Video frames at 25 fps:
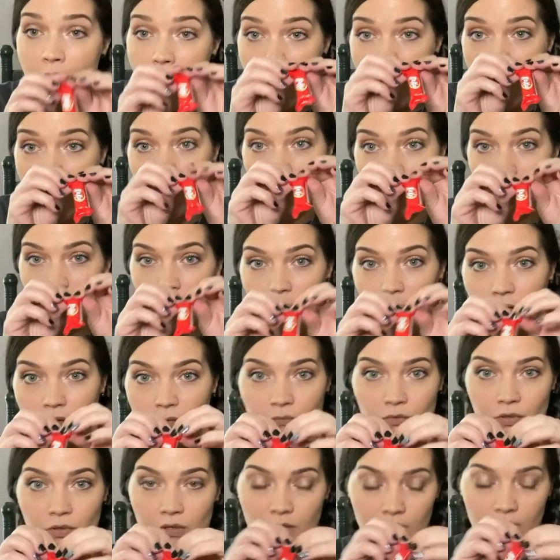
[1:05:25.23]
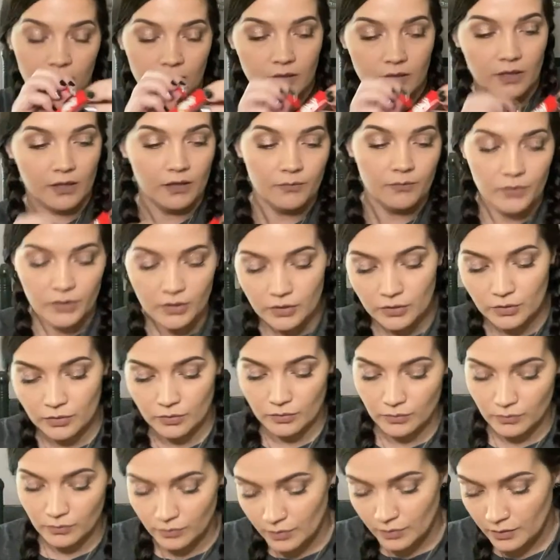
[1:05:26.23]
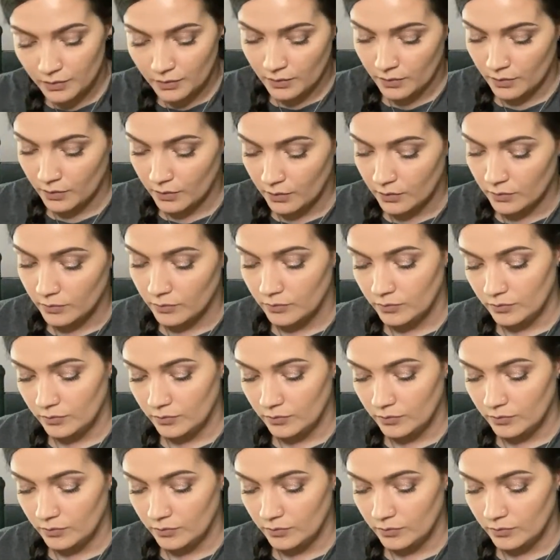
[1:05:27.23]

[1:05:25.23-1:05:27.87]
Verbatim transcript: I'm gonna get me some Kit Kat.